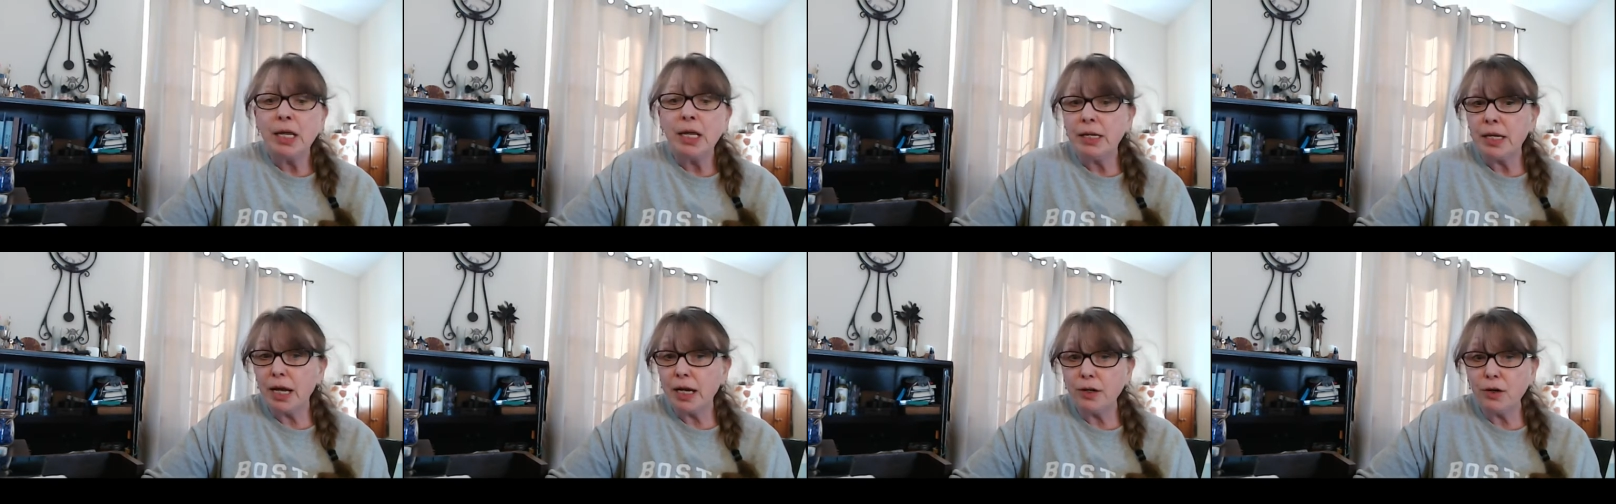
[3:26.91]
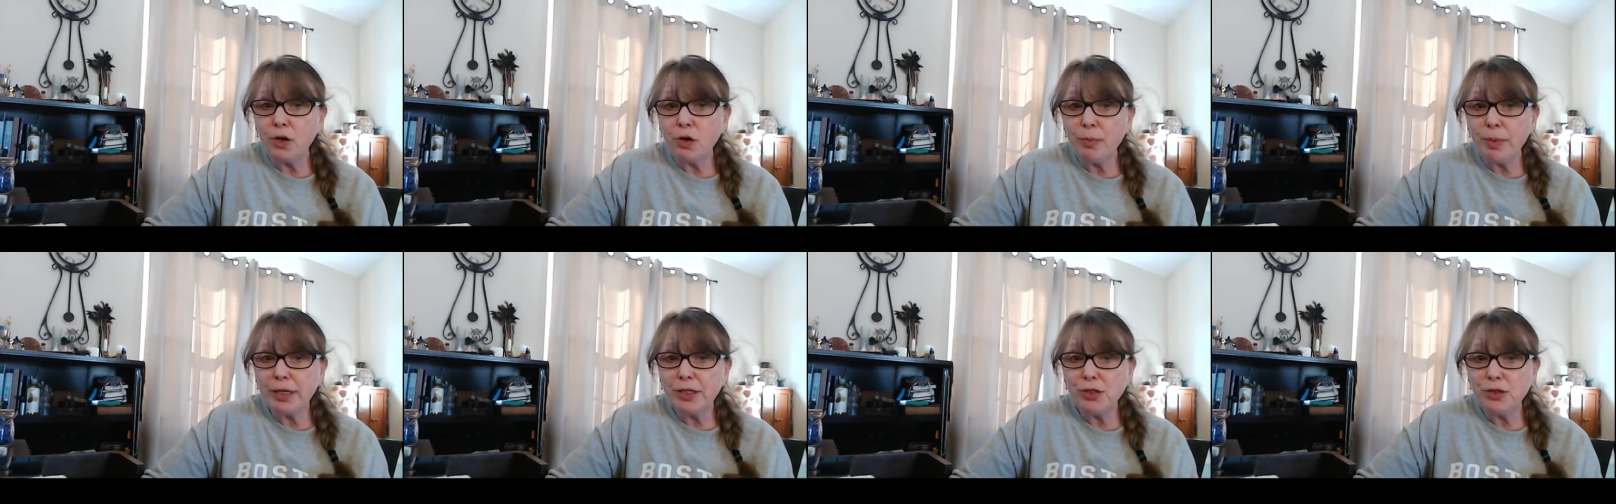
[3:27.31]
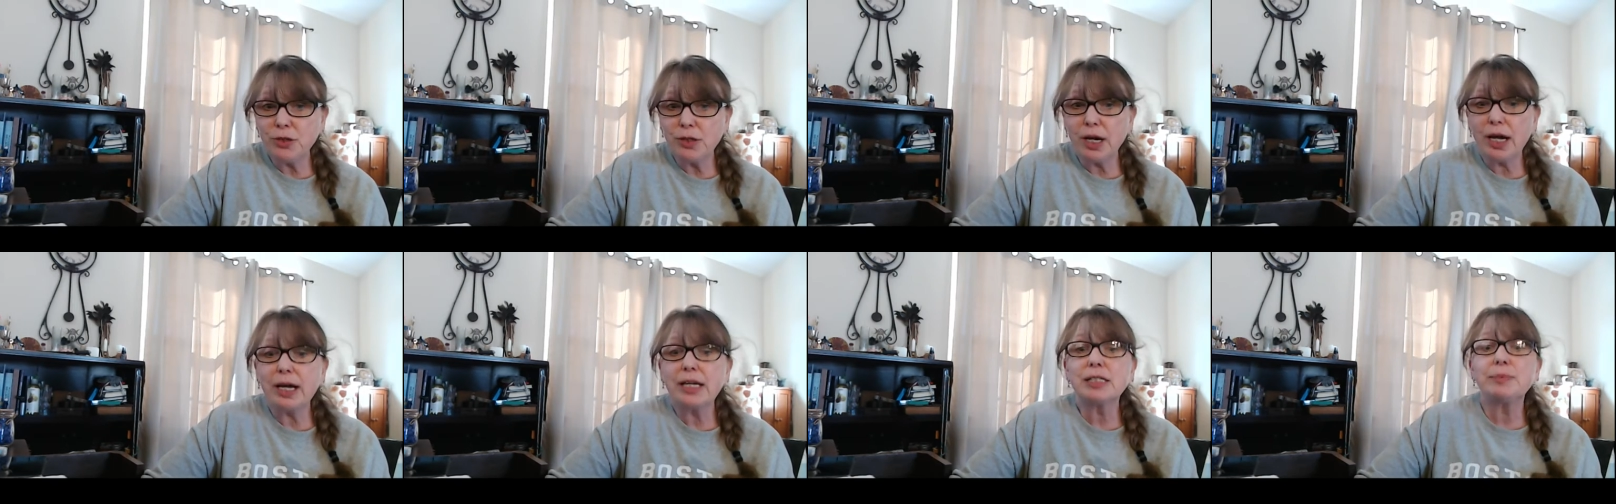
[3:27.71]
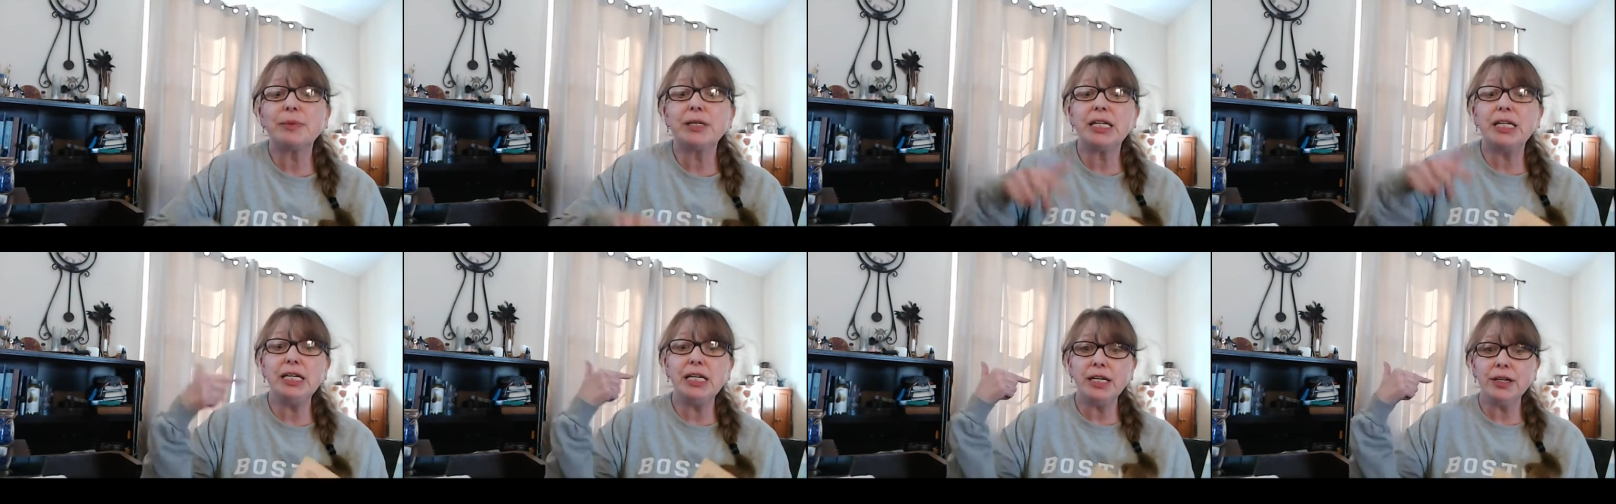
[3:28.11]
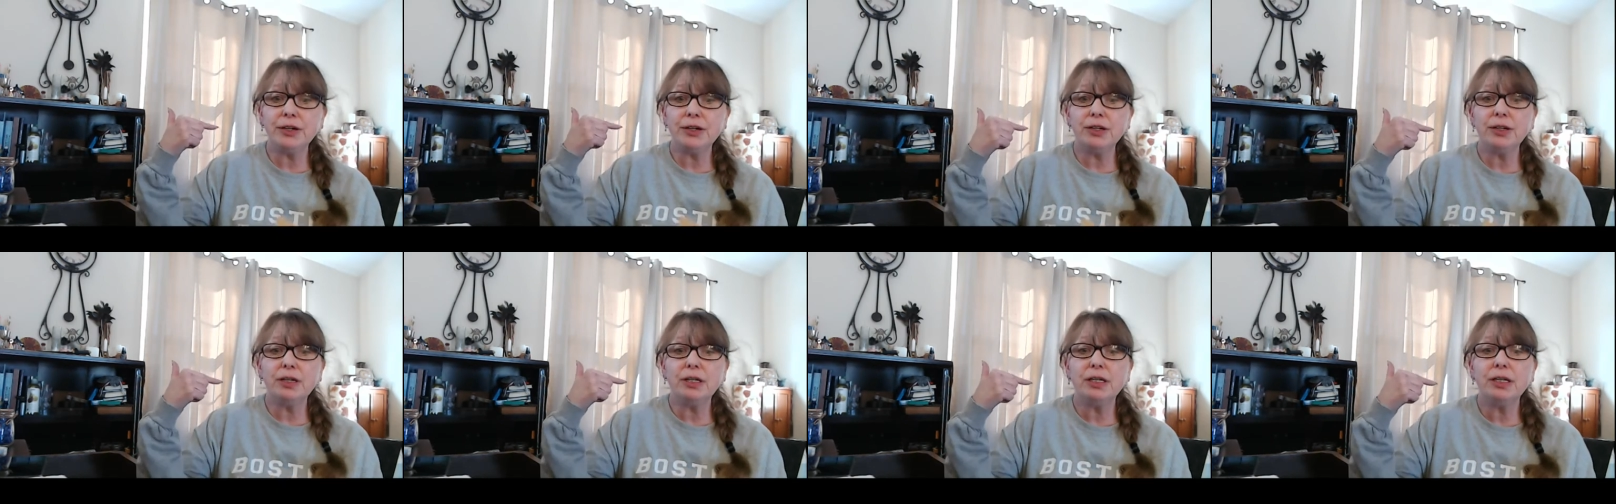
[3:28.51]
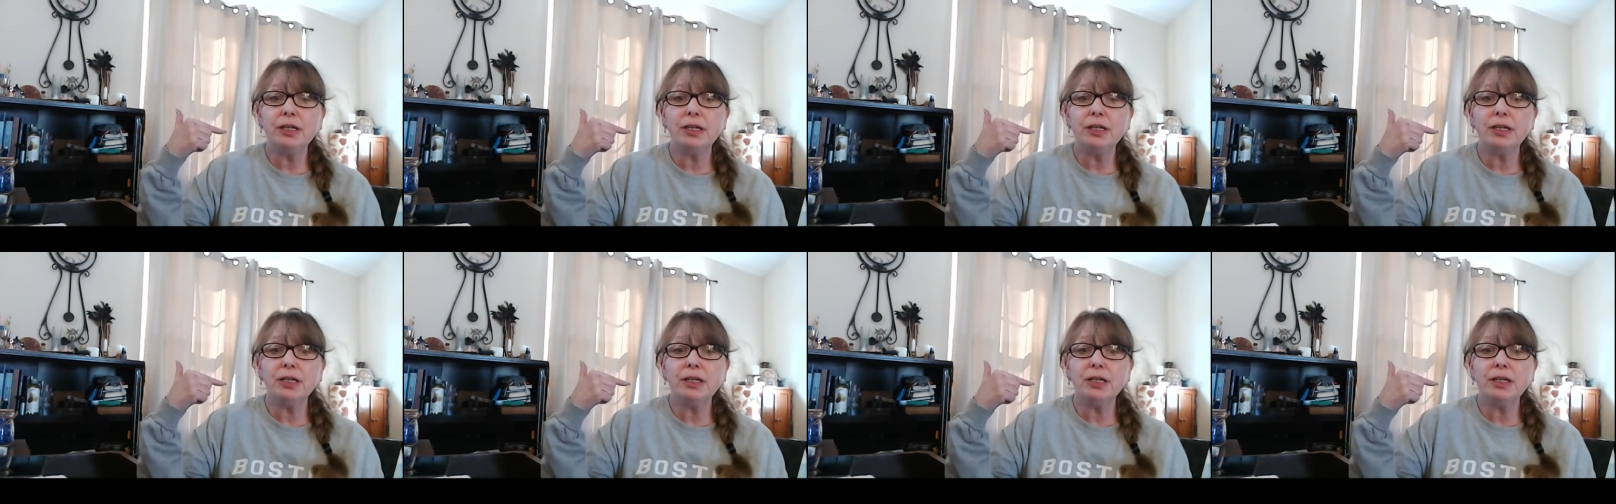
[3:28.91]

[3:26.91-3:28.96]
Now I don't know about you guys, but here